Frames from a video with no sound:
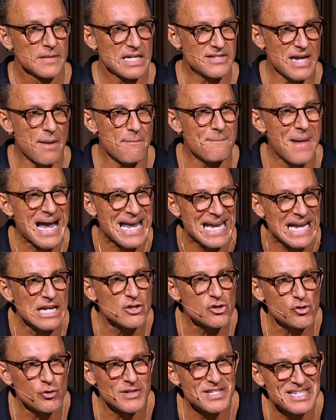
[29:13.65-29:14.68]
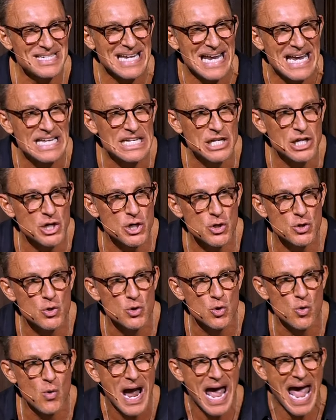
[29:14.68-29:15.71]
It's my interest in
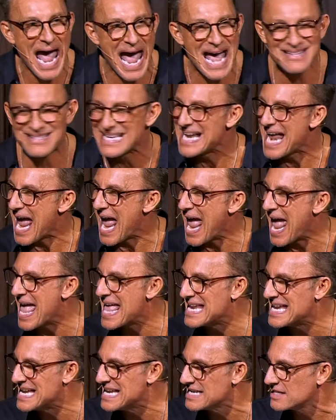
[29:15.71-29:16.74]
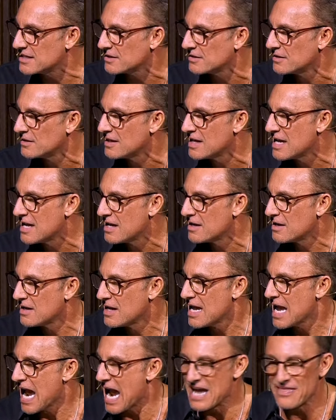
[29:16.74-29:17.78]
you has an end.
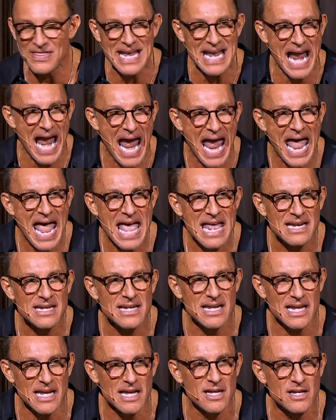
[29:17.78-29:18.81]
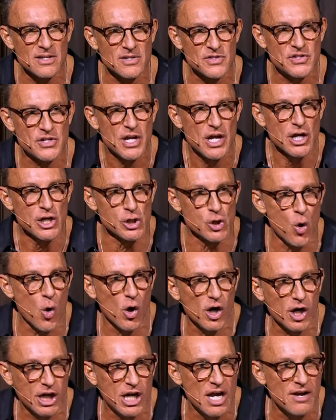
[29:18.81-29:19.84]
And the end is
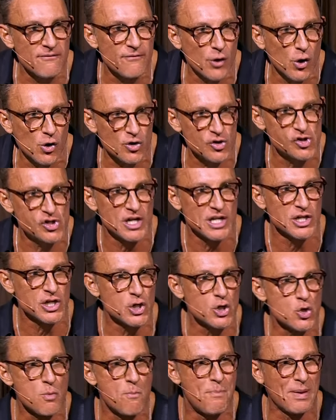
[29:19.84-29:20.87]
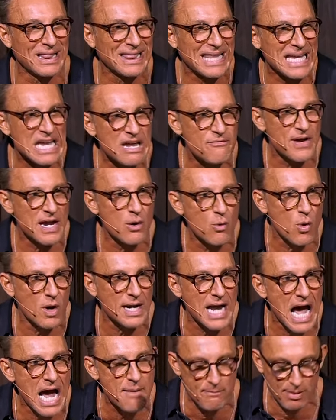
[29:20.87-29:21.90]
your conversion, you believing what
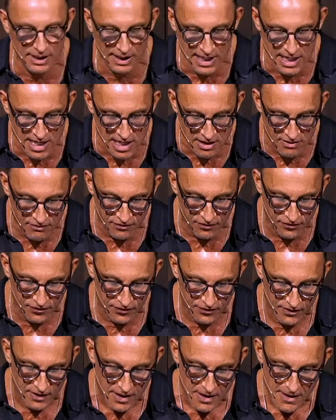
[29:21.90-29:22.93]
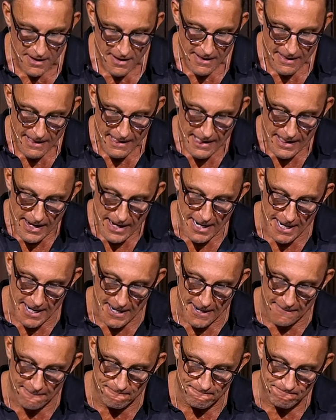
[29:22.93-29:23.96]
I believe.
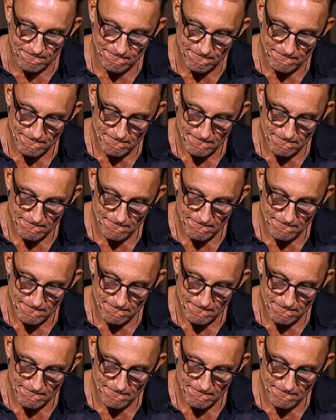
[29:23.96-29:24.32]
Um,